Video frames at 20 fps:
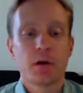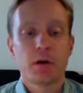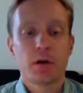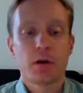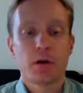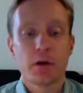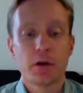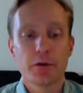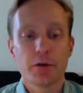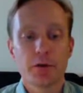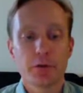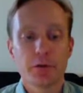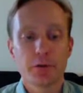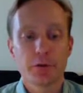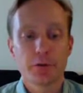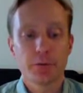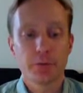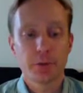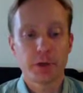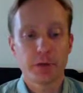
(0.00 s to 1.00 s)
Also,
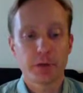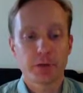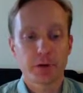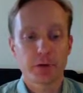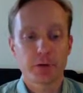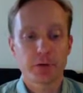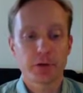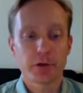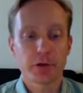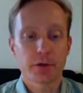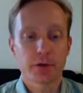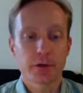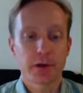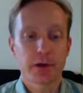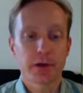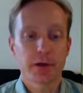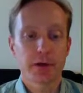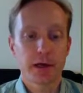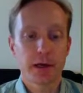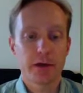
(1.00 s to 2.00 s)
there's been several
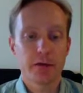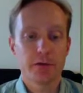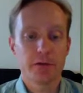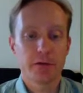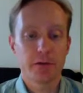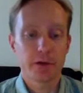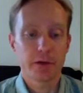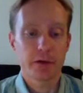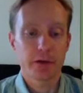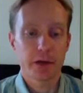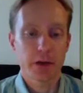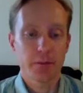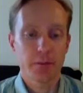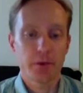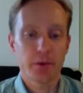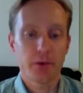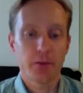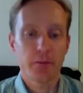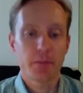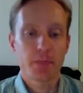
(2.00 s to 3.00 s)
allegations that
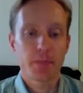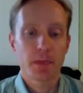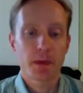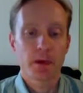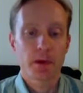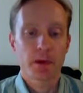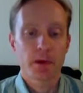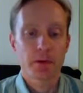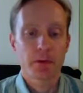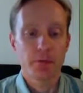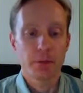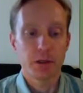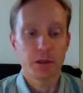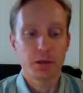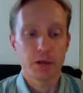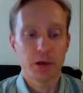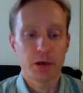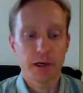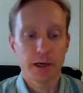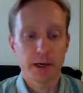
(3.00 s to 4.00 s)
TEPCO has
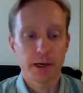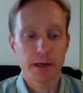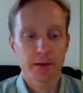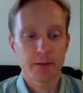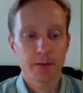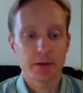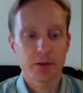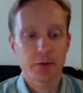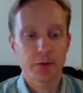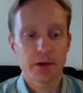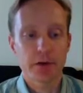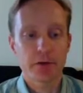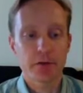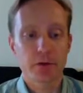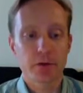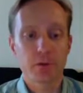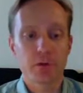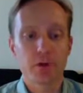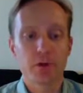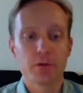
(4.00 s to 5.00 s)
been lying to the rest
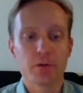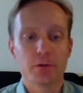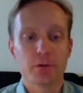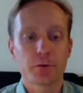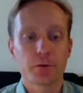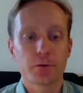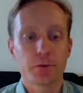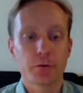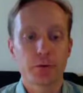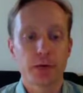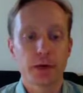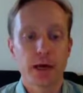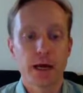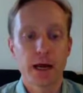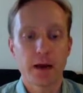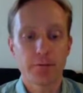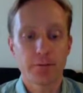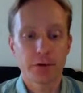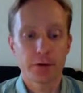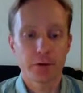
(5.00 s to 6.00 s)
of the world for
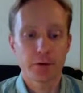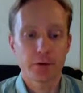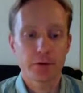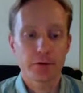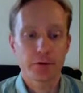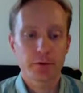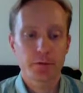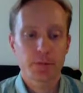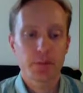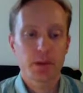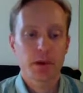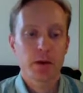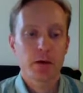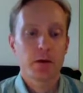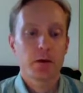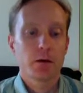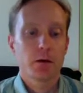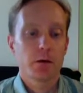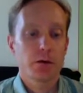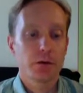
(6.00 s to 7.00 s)
2.5 years,
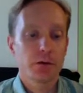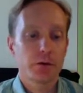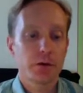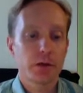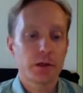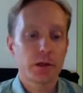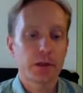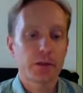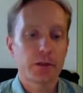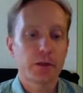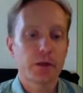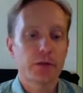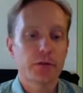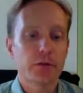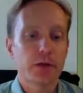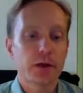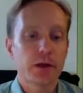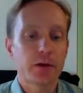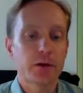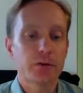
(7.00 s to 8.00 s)
concealing the
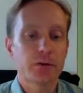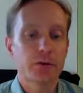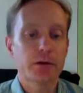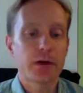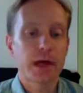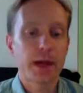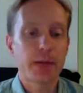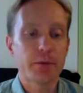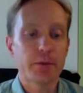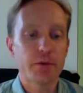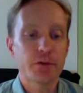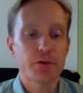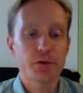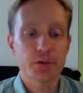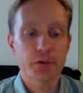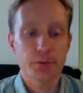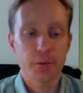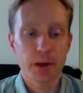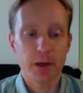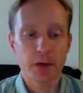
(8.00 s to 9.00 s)
extent of the damage to
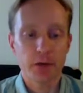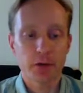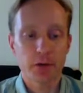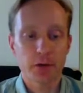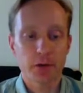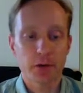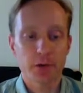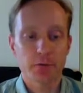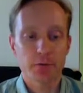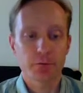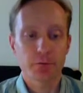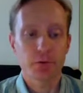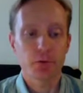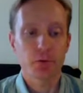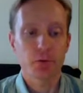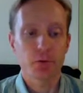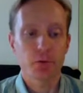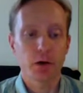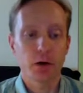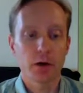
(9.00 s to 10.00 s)
spent nuclear
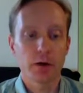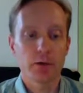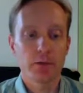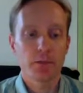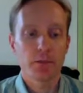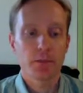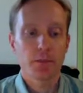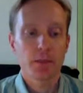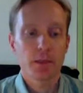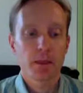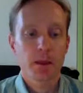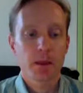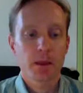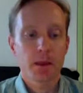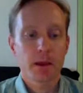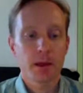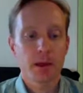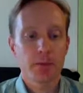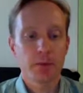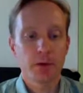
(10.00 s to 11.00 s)
fuel rods
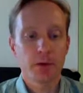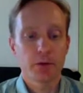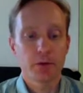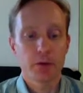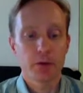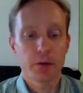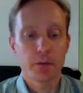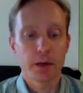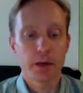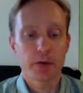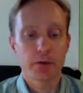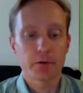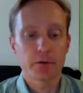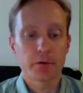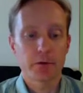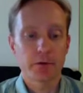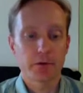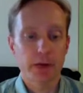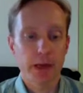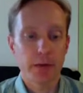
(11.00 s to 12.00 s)
and about the amount of
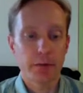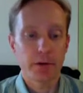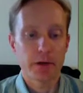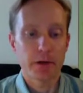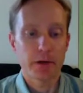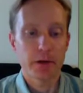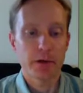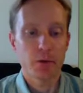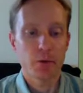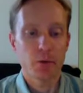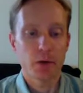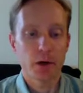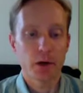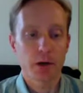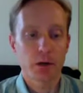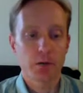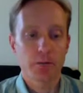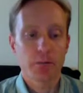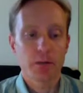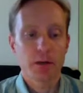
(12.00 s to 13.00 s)
contaminated
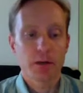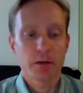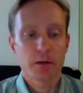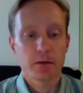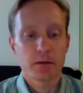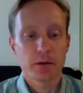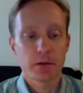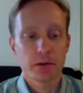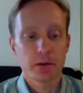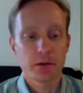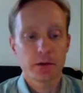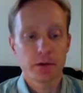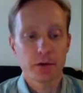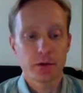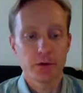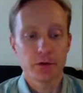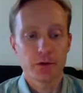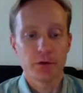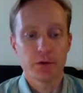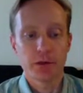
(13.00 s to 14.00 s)
water that
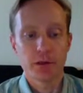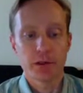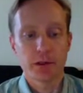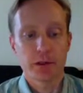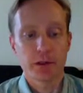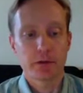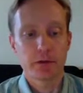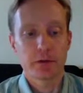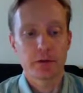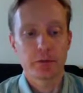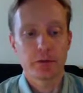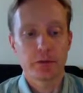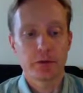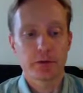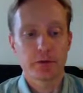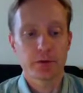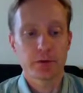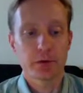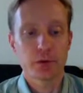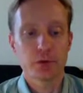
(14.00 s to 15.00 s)
continues to leak into the
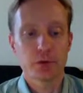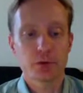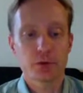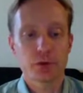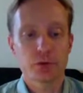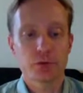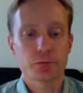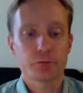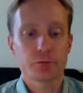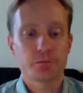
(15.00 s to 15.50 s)
Pacific Ocean.